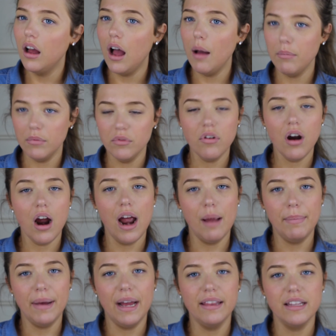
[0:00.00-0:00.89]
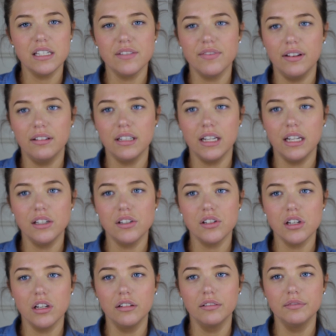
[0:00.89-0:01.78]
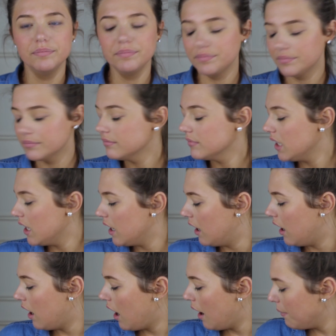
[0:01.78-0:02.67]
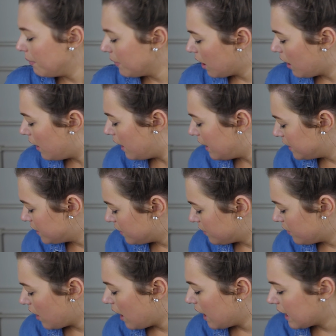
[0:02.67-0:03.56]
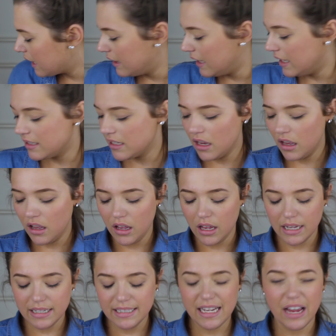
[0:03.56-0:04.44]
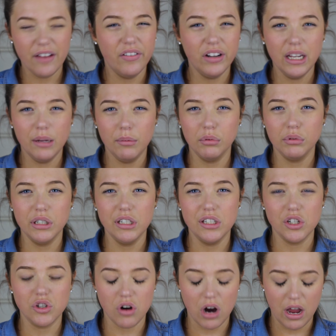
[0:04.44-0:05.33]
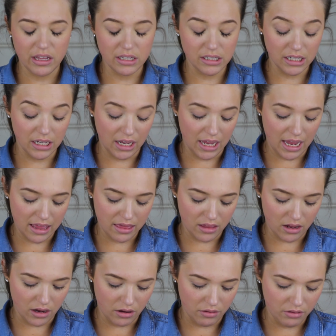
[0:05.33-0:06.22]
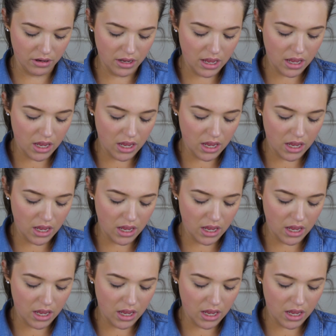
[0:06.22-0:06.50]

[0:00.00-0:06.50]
I'm alright about this foundation. Yeah, I'm kind of liking this. I definitely will need to try this again though.